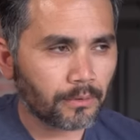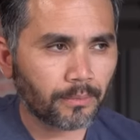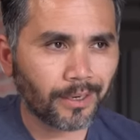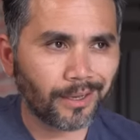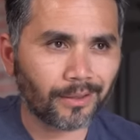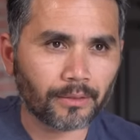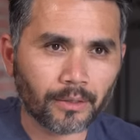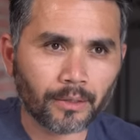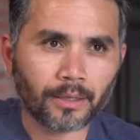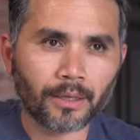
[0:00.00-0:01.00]
Oh my God,
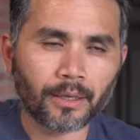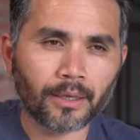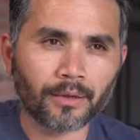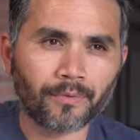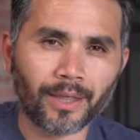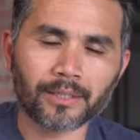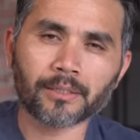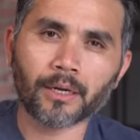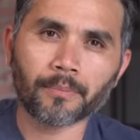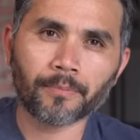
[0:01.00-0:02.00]
if
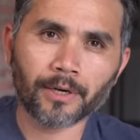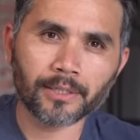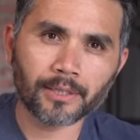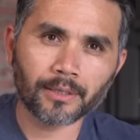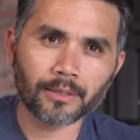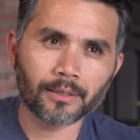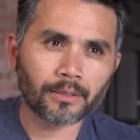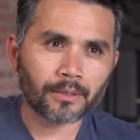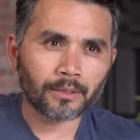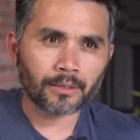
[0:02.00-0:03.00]
that's not impressive,
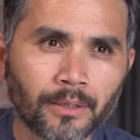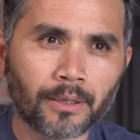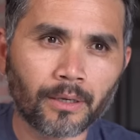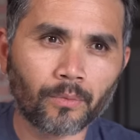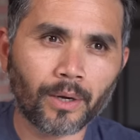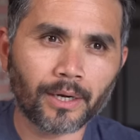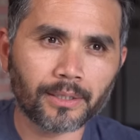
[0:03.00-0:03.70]
then what